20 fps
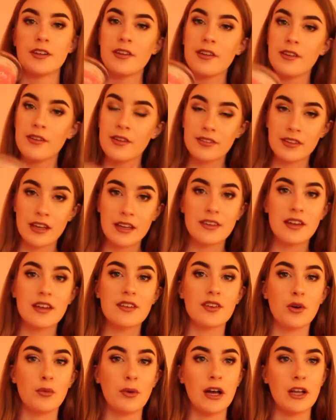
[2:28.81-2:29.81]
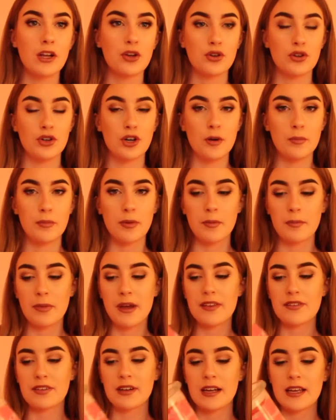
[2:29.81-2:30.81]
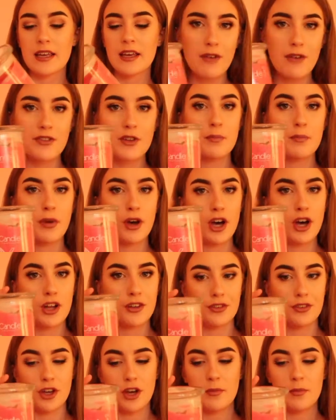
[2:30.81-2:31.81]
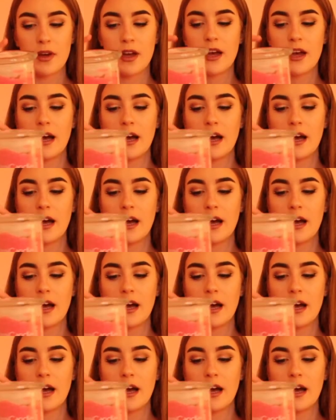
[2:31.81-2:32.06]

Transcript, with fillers: sent these a while ago, but basically you have to burn them,